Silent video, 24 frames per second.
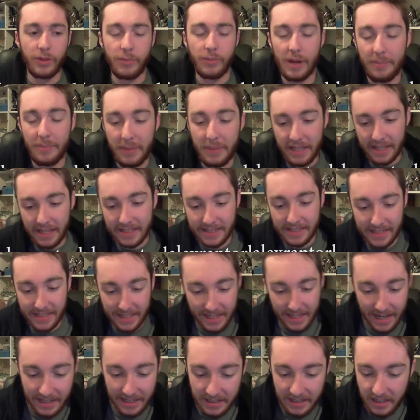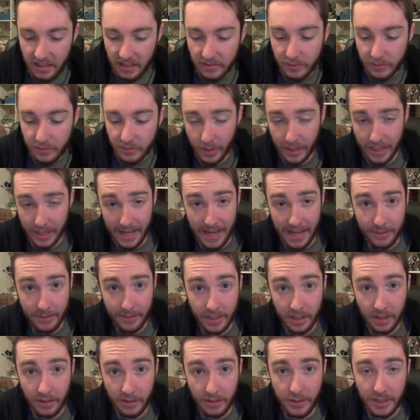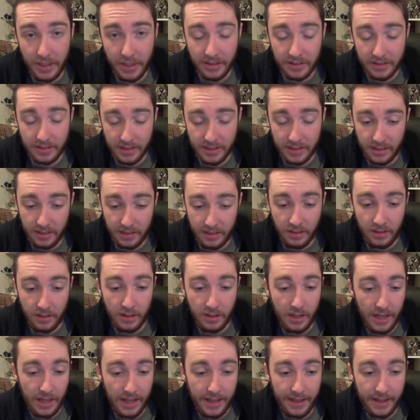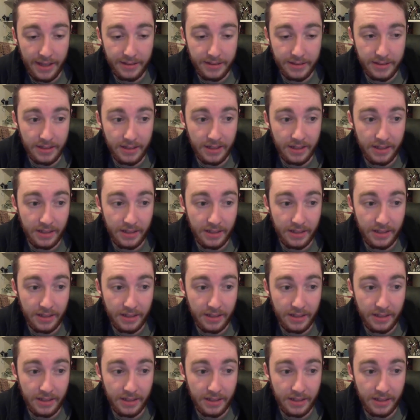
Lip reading: my PSN ID if you want to add me on PSN, and